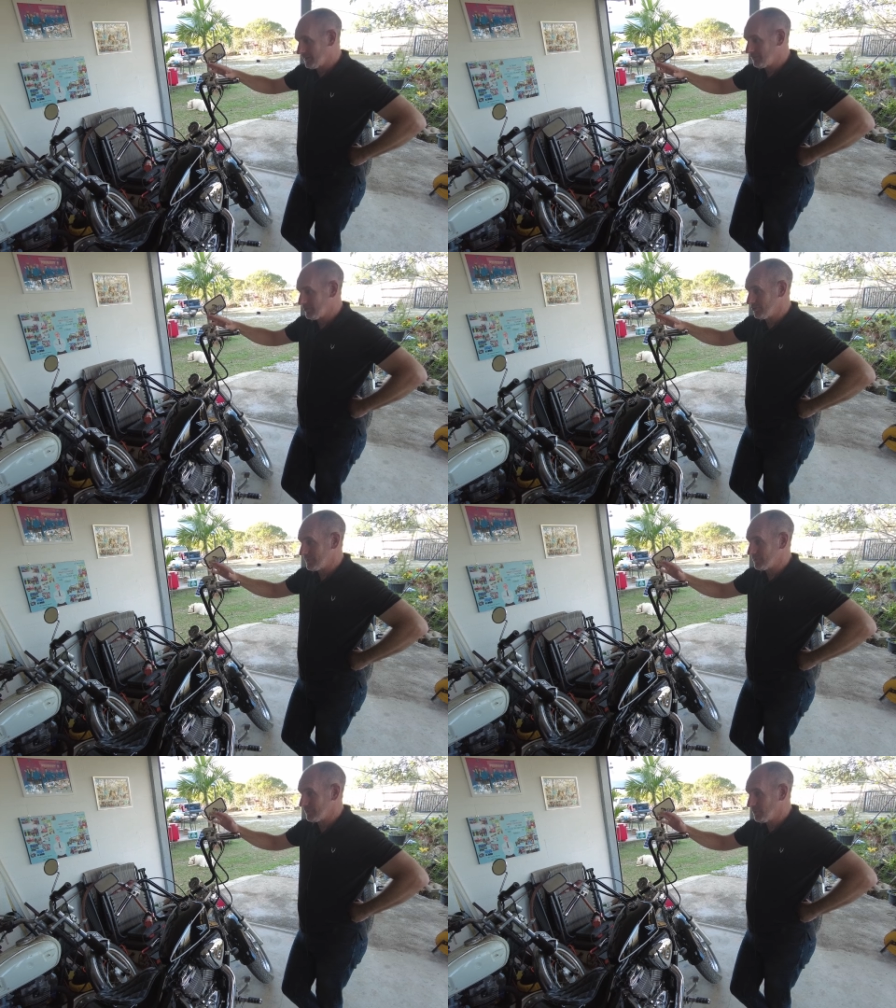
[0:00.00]
Davidsons
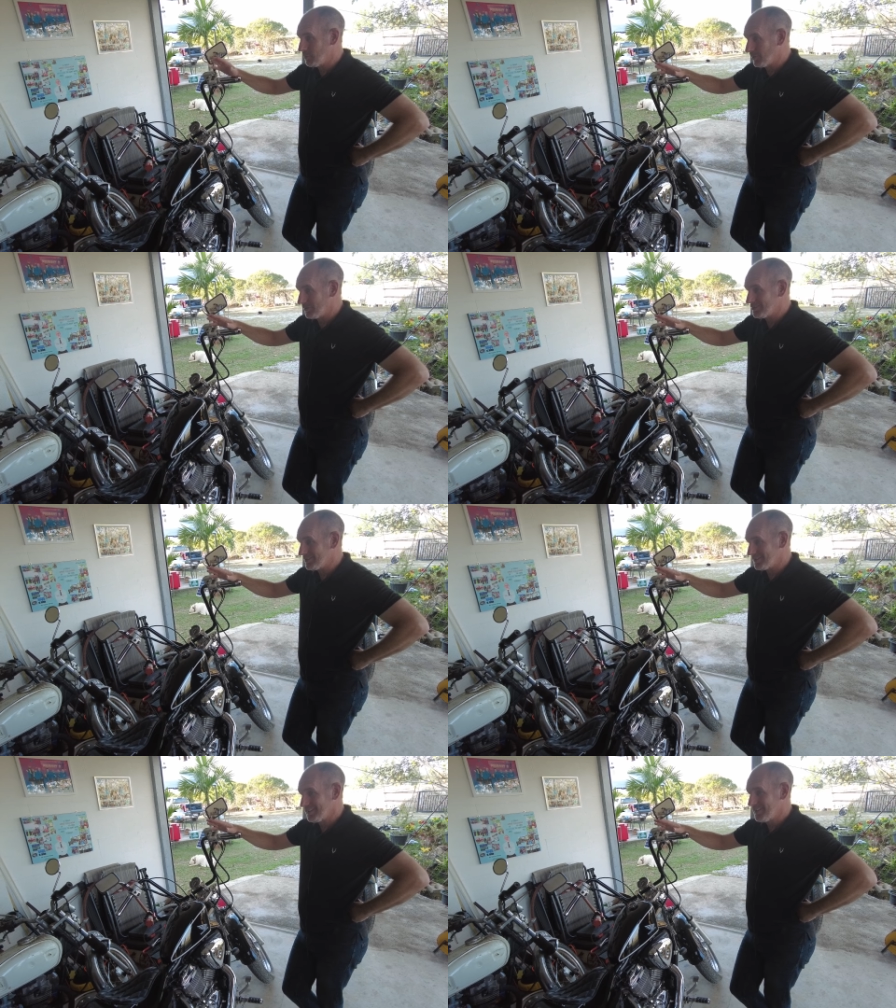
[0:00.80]
definitely weren't.
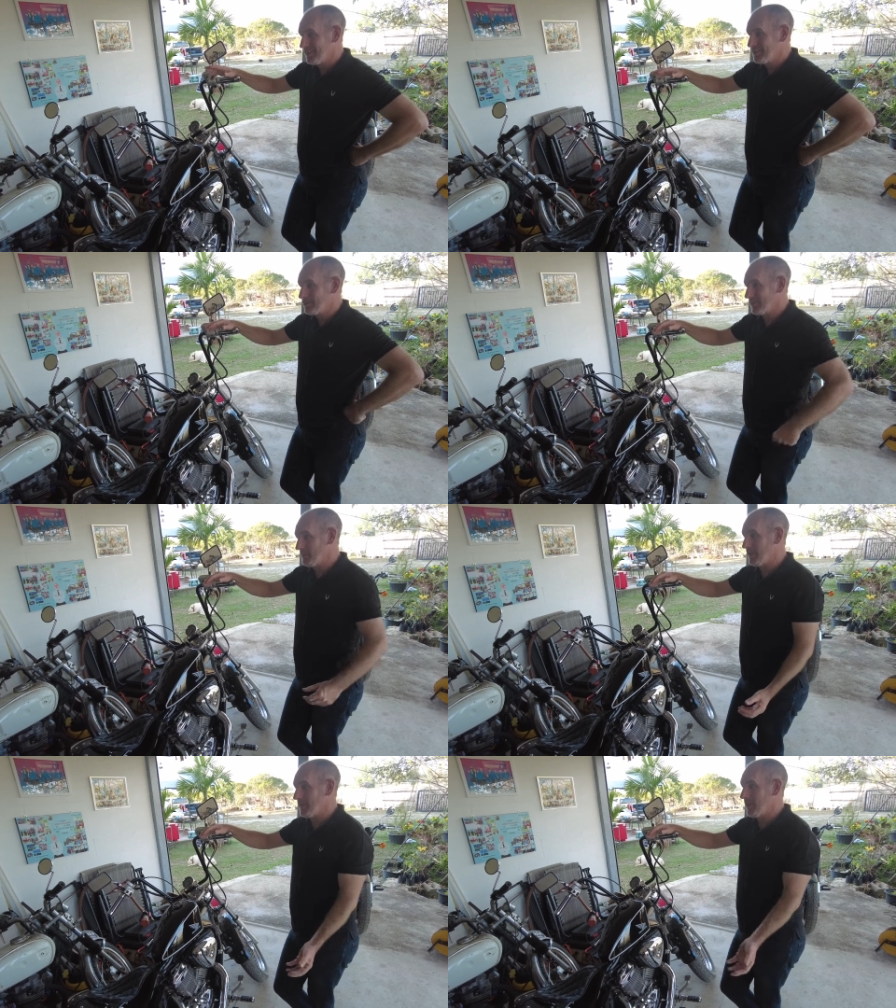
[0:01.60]
No. So they
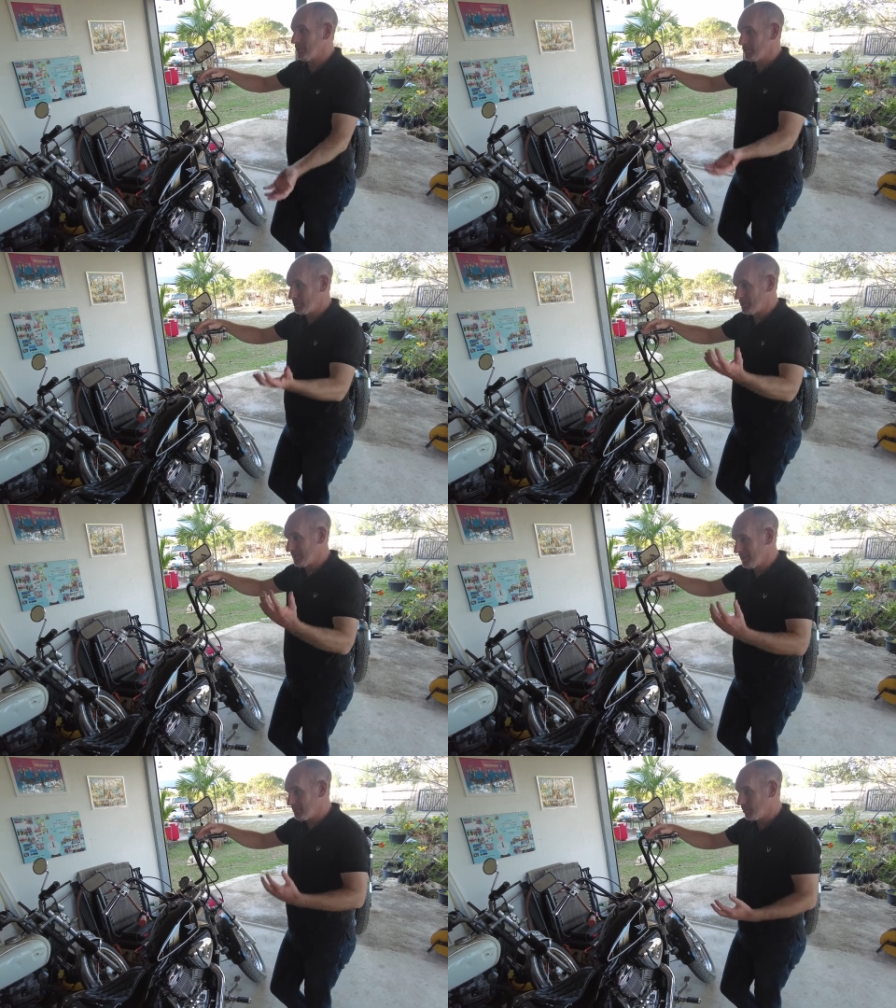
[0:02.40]
paid
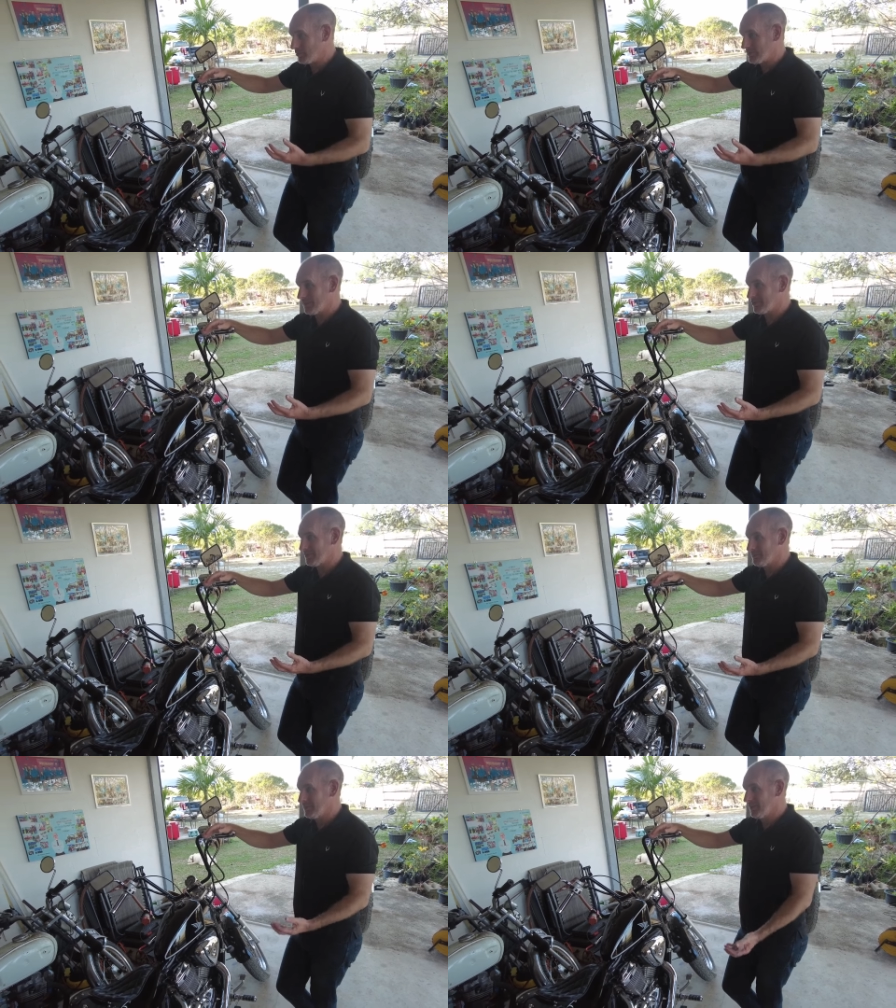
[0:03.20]
100% import tax.
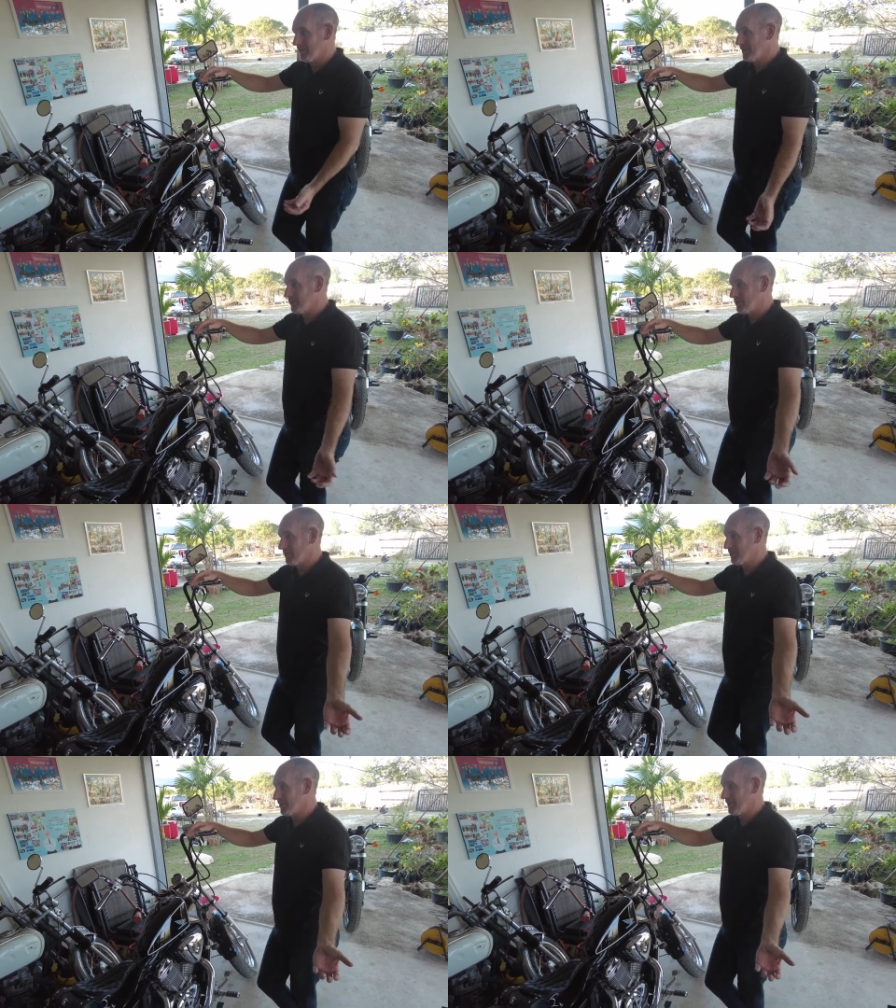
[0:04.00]
Yes, yes.
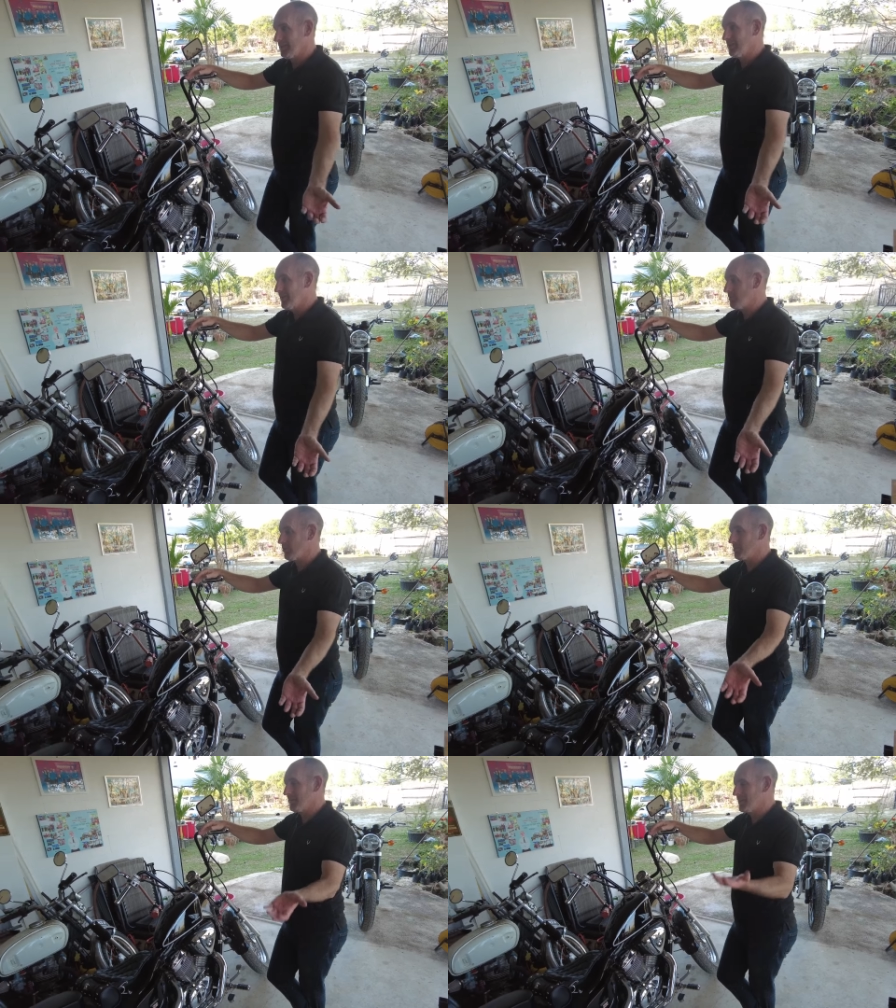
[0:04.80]
So they were
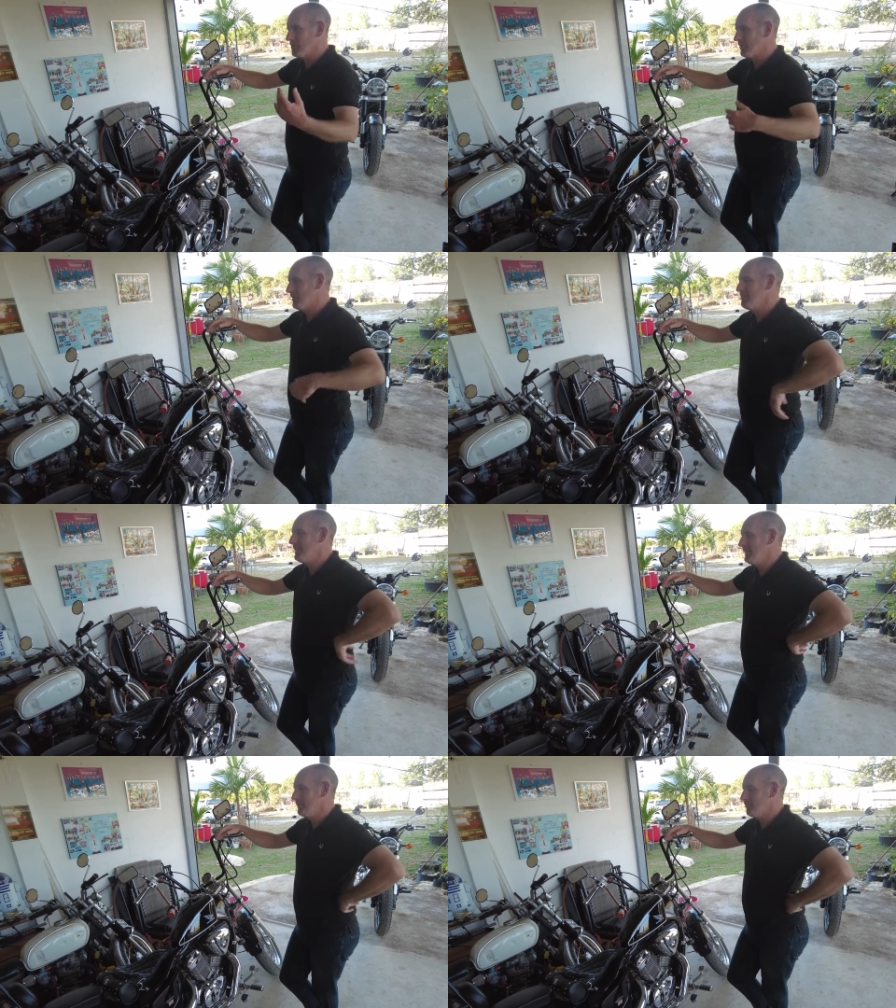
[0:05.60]
spending over a
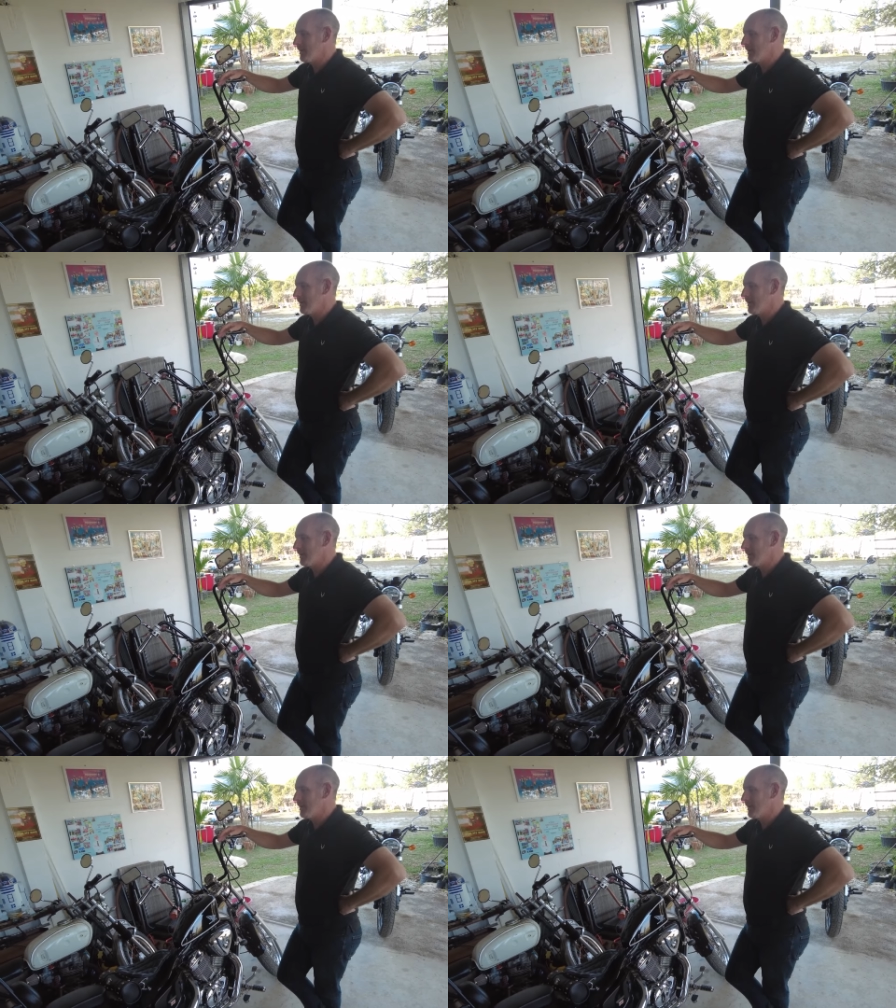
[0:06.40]
million